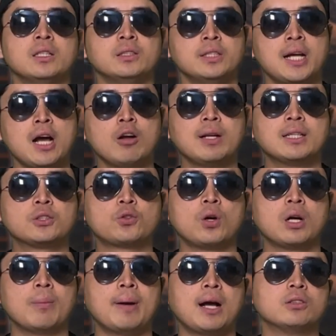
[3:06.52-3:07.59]
Now let's talk
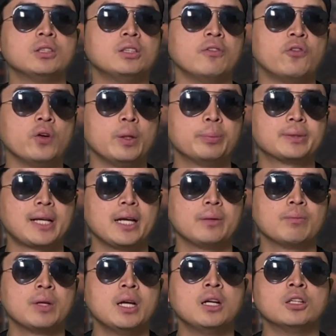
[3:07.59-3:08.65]
about the flip side.
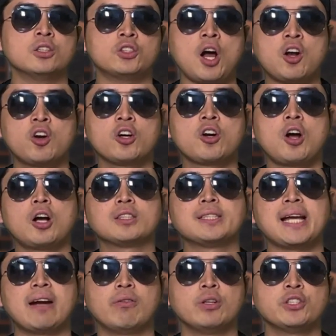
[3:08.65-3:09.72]
Dollar cost
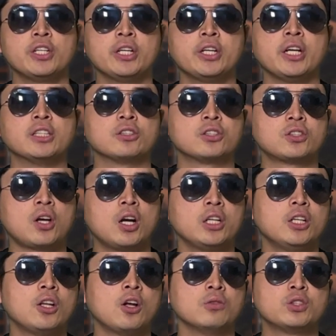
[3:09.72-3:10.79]
averaging is a solid
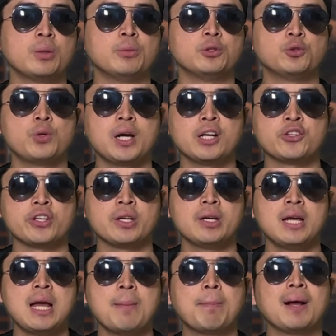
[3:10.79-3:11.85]
long-term strategy,
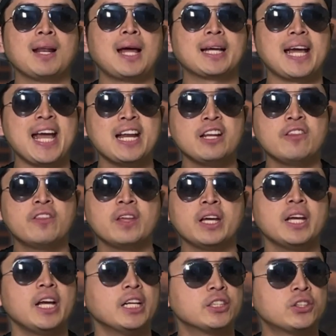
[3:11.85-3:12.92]
but like
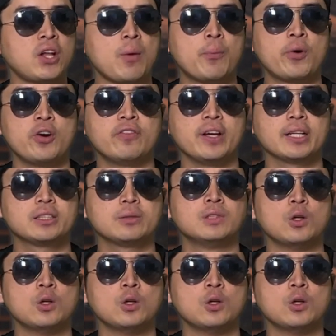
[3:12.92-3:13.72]
anything, it's not perfect.